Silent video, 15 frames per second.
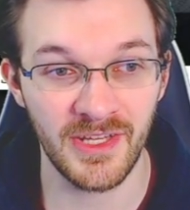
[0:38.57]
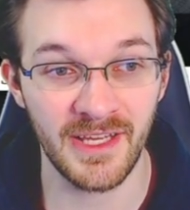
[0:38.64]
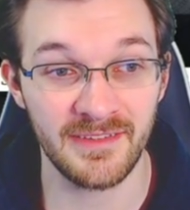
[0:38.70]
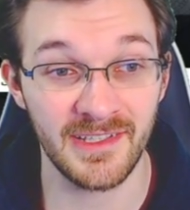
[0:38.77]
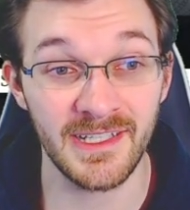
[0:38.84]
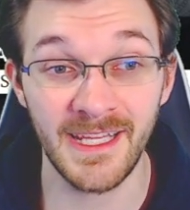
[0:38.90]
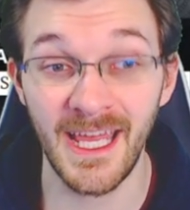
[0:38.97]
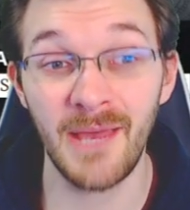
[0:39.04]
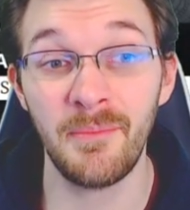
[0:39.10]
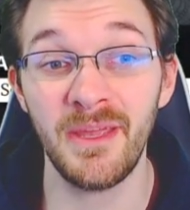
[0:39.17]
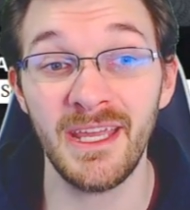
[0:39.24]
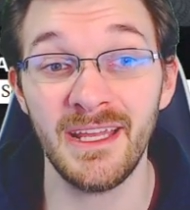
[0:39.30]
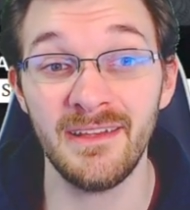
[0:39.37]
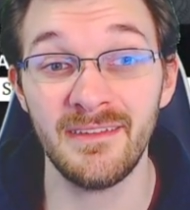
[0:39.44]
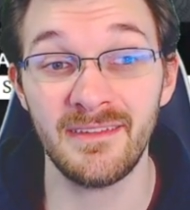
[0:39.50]
guys, saying
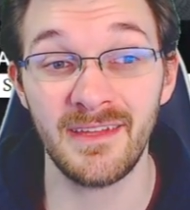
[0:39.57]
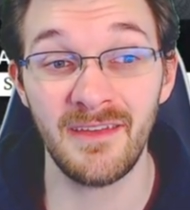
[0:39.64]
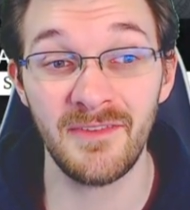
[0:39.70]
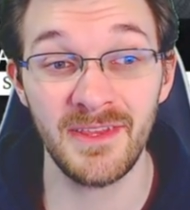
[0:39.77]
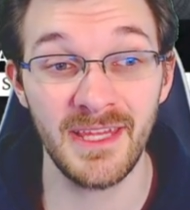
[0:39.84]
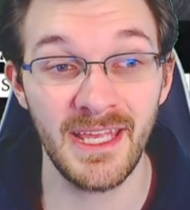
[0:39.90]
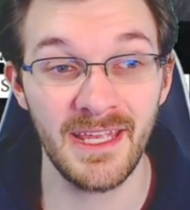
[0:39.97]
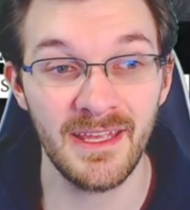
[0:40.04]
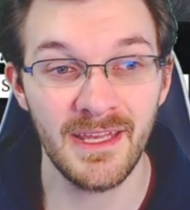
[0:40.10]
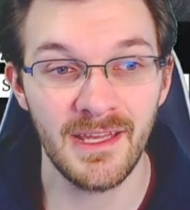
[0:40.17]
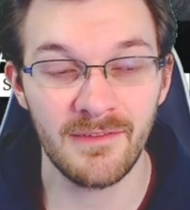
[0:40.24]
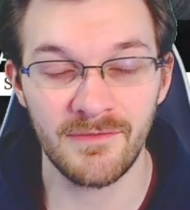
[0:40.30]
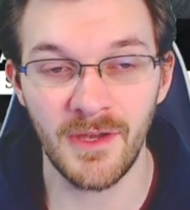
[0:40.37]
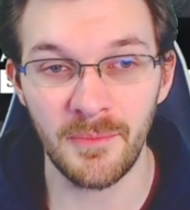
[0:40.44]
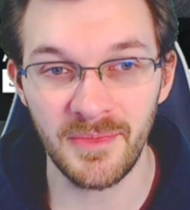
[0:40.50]
happy N seven Day
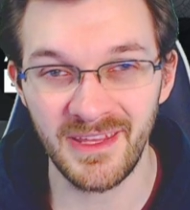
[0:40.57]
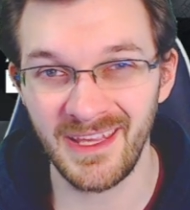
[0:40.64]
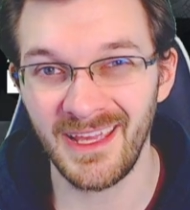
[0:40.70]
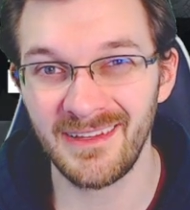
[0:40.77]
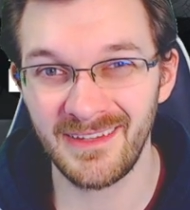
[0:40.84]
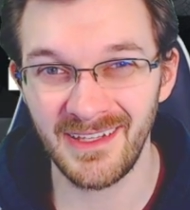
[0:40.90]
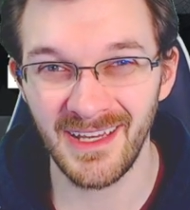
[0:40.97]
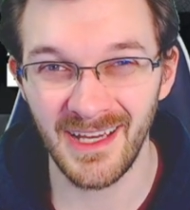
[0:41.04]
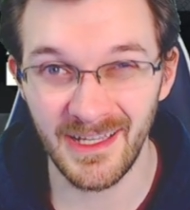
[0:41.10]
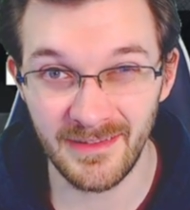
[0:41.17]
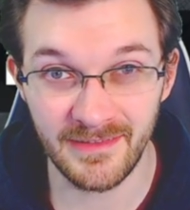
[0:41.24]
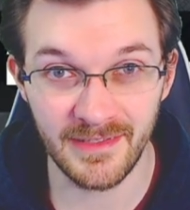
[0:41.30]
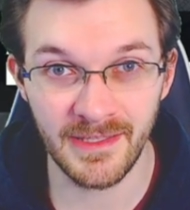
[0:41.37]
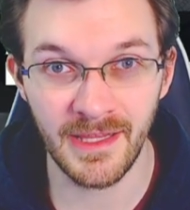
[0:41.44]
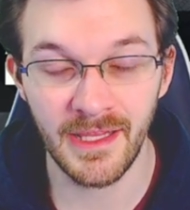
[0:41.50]
from Casey
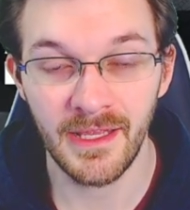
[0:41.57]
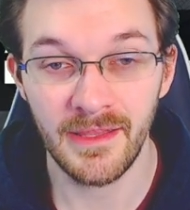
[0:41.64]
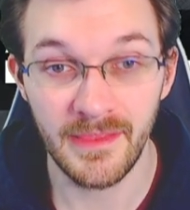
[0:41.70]
Hudson,